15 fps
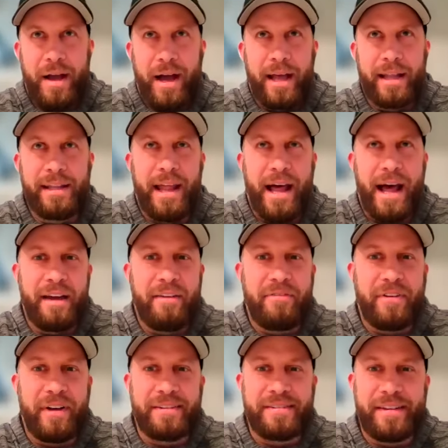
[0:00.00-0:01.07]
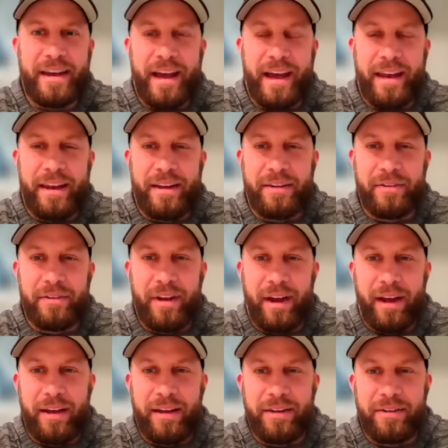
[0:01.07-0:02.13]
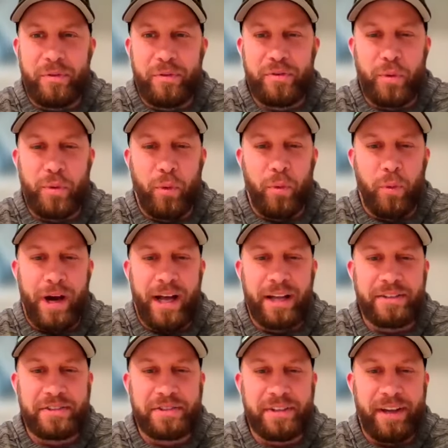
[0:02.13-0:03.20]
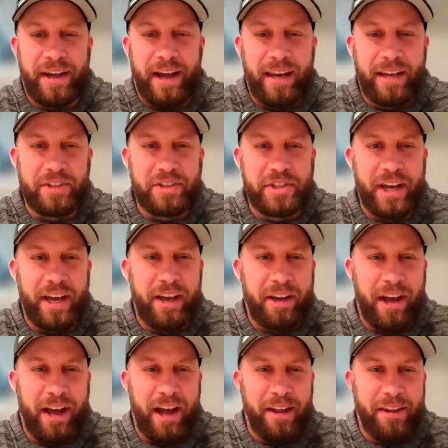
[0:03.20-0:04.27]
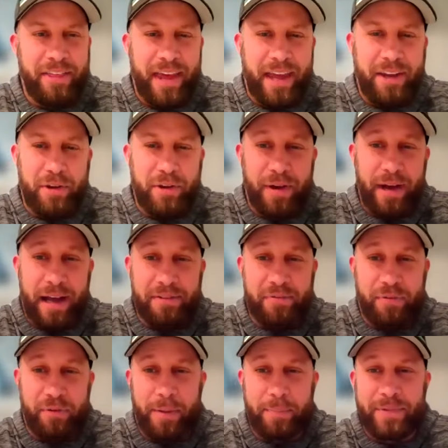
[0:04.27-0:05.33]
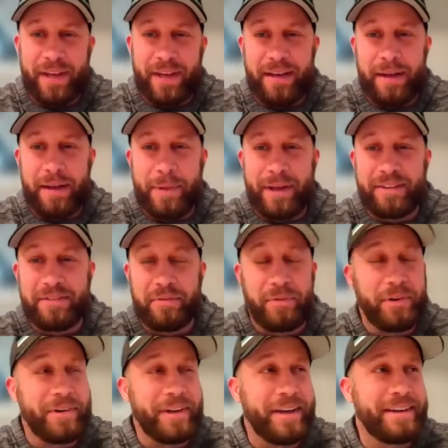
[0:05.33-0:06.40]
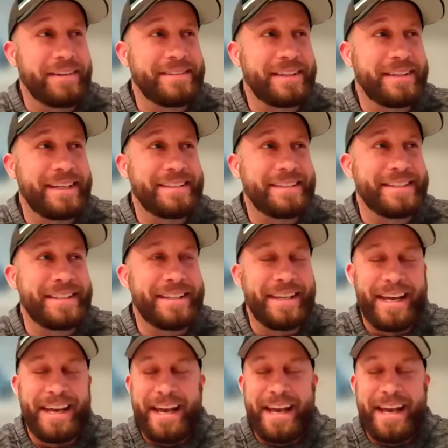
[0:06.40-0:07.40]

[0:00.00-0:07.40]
I'd lie if I say I didn't score watch. I didn't check. I thank you guys for updating. That makes it really nice and easy.